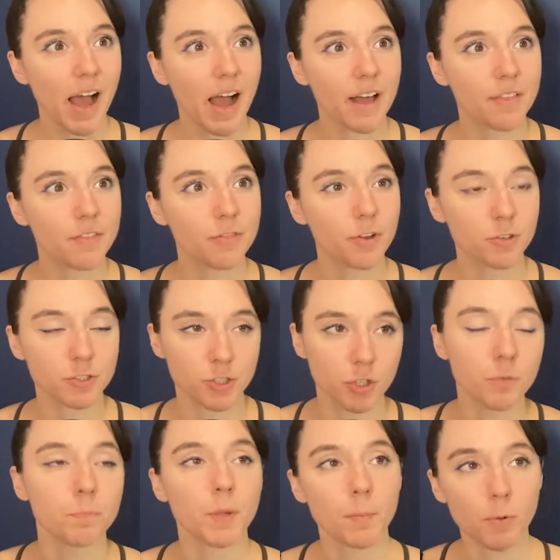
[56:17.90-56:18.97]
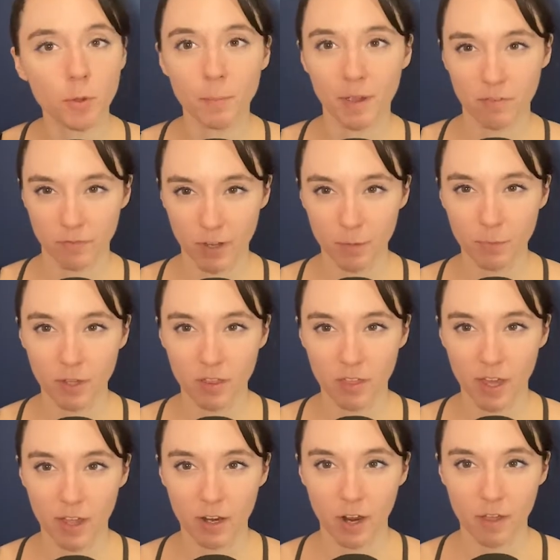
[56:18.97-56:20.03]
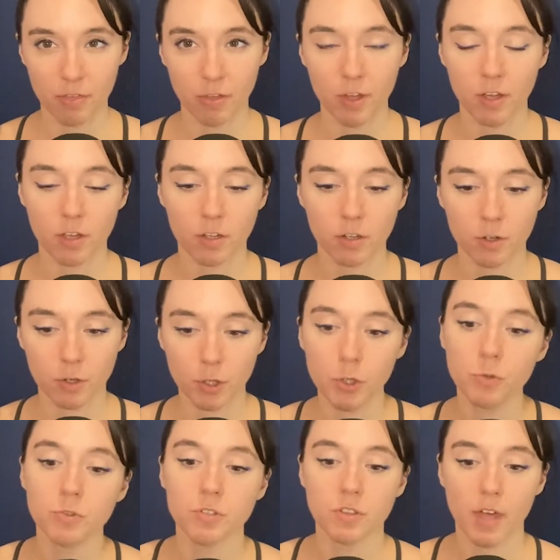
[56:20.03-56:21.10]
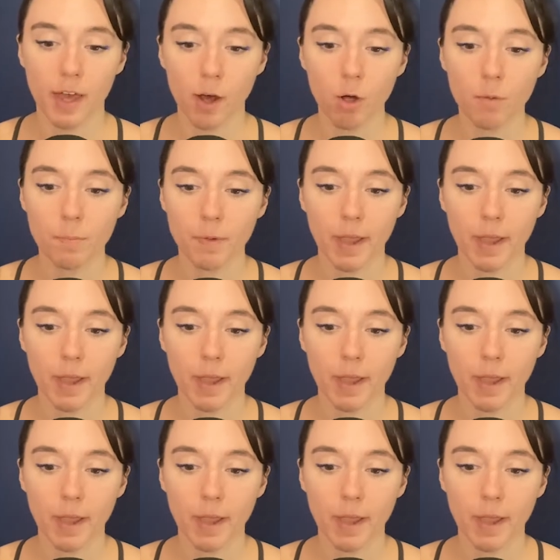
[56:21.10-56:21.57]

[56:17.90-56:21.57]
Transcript: there are certain people in my family that I think could use the help,